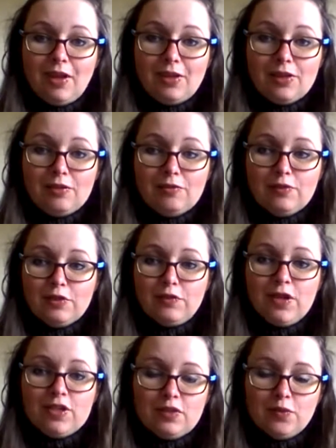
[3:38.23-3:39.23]
The
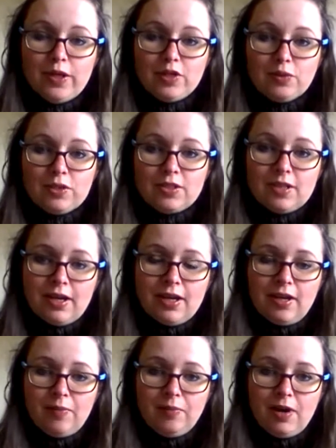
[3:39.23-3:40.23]
first of which was
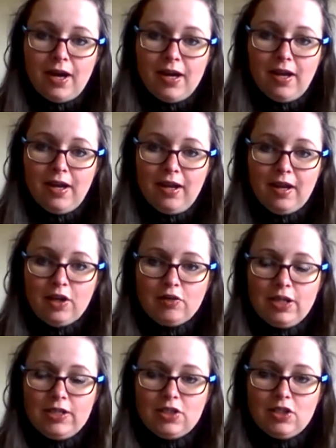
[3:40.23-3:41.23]
I
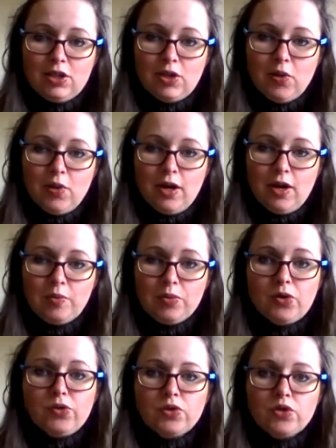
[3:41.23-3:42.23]
agreed to do a
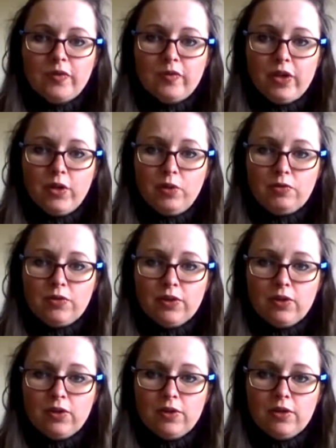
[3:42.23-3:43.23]
product review
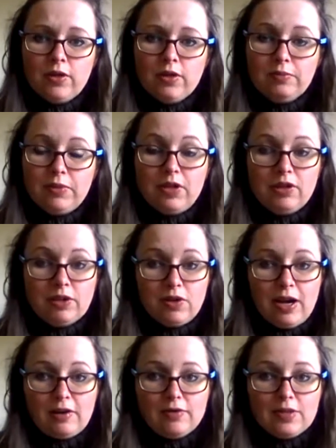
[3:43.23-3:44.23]
for the Minerva
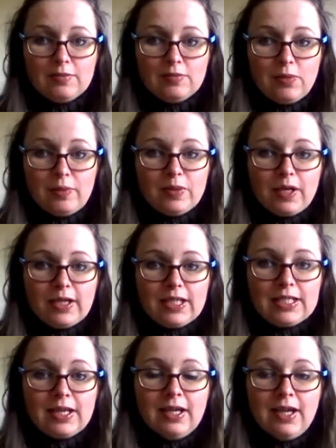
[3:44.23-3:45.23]
Crafts
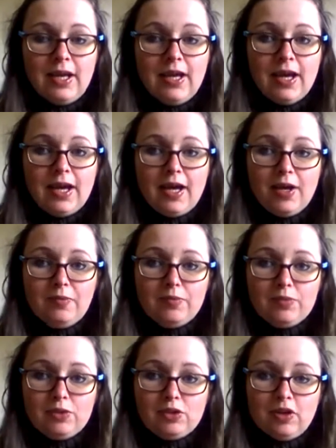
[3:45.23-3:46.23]
website.
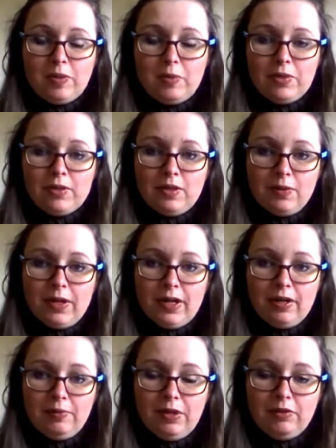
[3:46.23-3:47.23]
So I've been
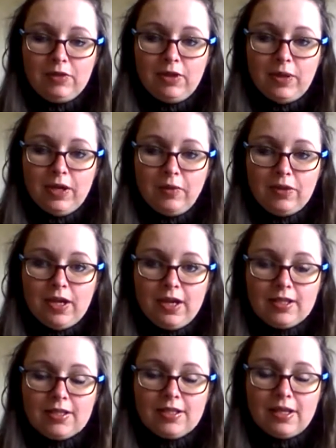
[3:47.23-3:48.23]
beavering away with
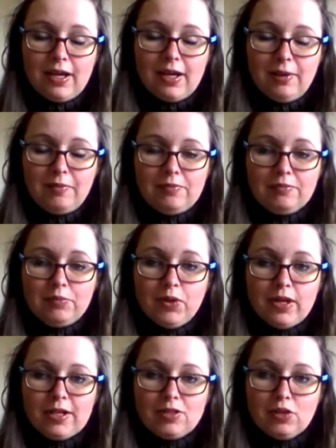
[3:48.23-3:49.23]
that, but
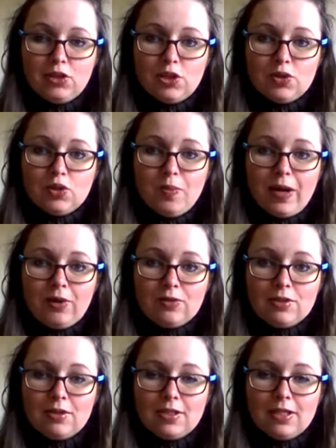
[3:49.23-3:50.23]
that's not due to come
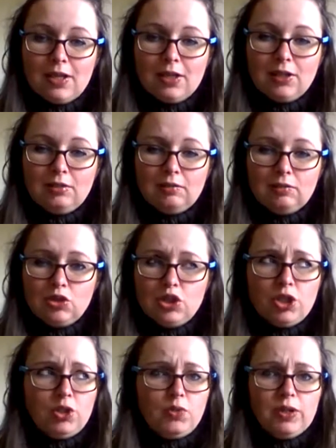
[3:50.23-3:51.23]
out until
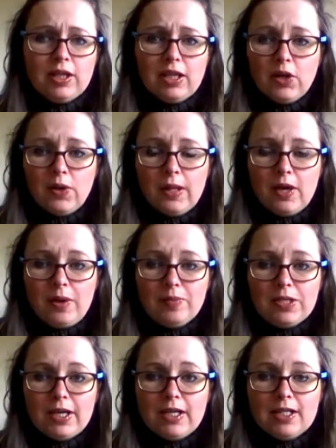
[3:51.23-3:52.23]
June, I think, on their
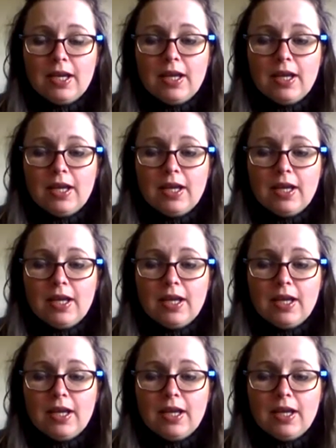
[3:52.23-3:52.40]
website.